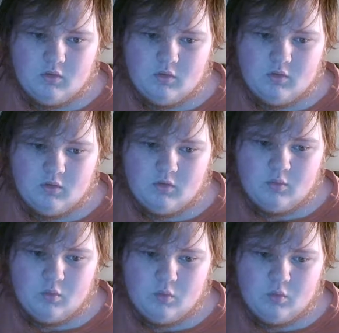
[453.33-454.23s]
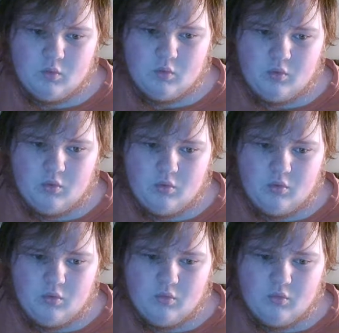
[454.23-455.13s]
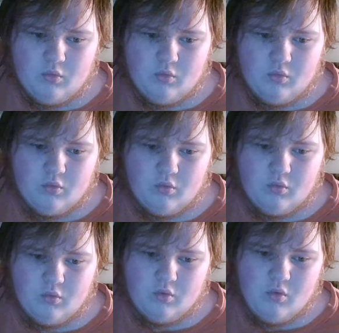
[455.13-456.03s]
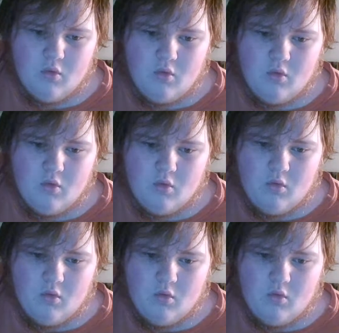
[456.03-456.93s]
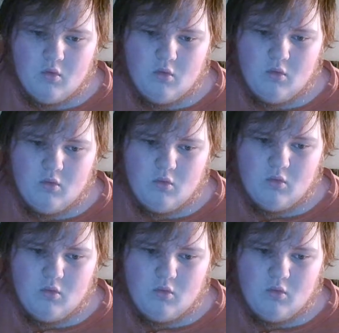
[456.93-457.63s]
No one is speaking in this clip.